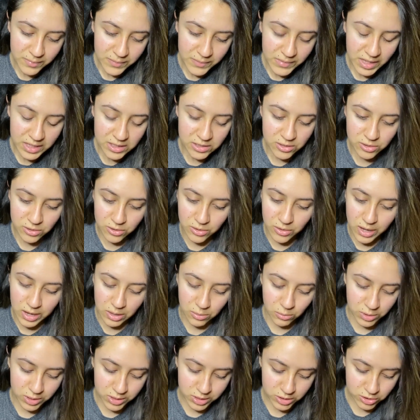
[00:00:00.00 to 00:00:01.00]
So I
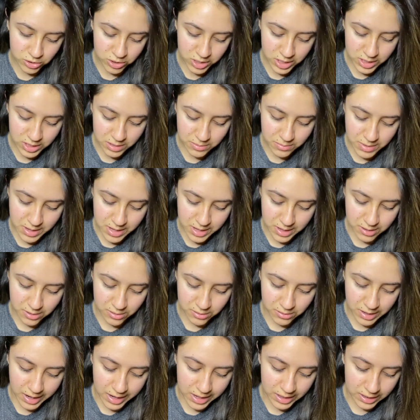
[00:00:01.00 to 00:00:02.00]
want to try them
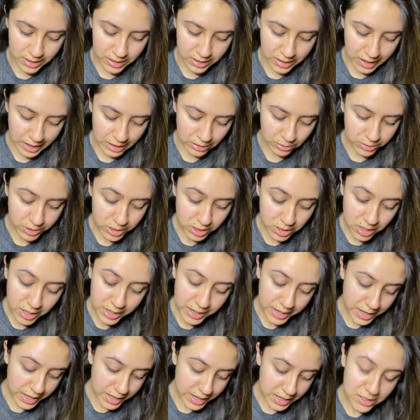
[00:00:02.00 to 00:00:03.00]
out. I only got
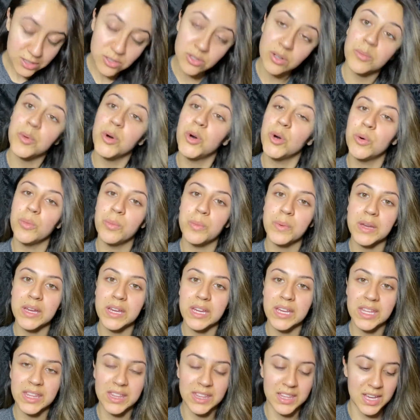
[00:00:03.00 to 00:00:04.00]
8, so I'm
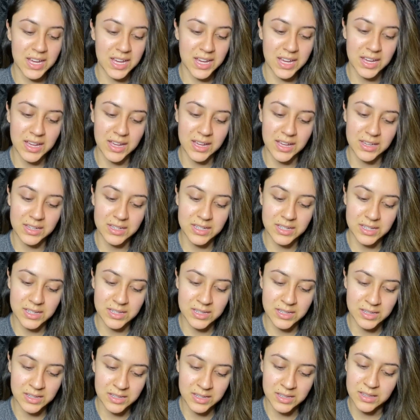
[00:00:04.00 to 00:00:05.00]
hoping that
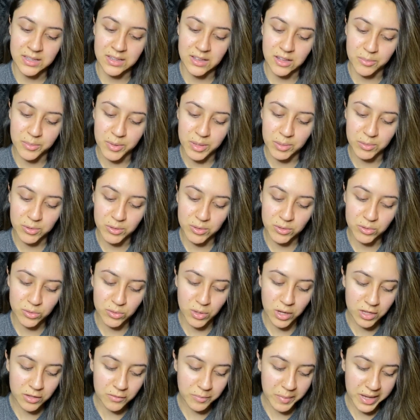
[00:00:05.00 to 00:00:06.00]
I'll be able to do
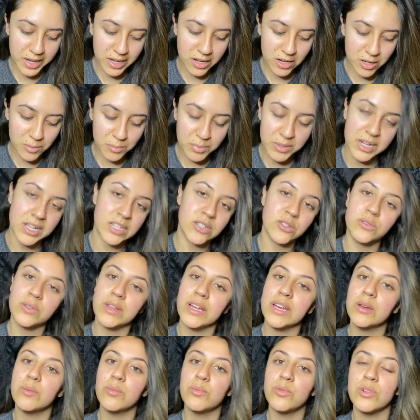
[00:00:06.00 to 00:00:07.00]
all of my hair, but I do
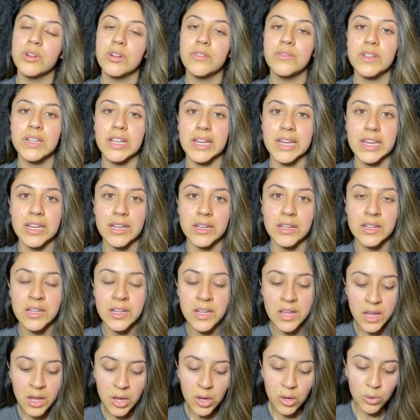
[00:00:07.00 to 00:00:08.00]
like more of a
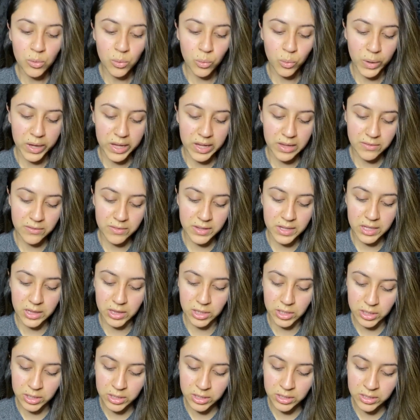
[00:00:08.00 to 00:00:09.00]
wavy
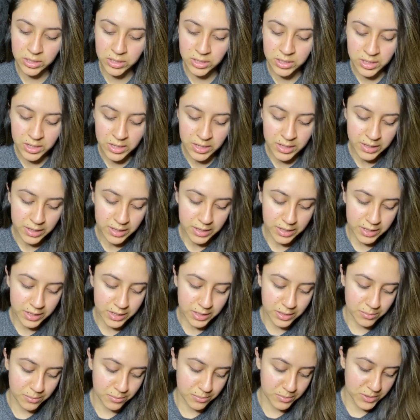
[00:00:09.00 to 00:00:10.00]
look.
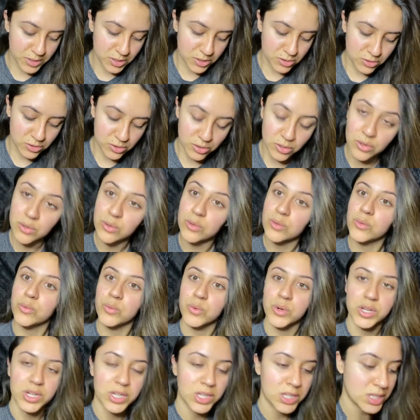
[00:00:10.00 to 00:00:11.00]
So
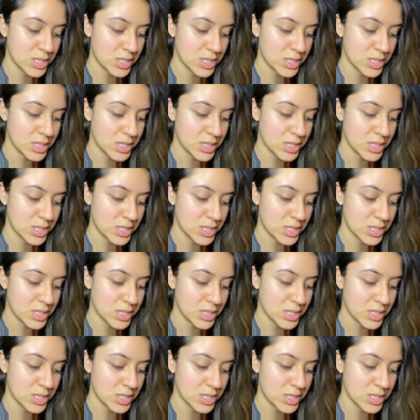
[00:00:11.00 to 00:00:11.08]
we're gonna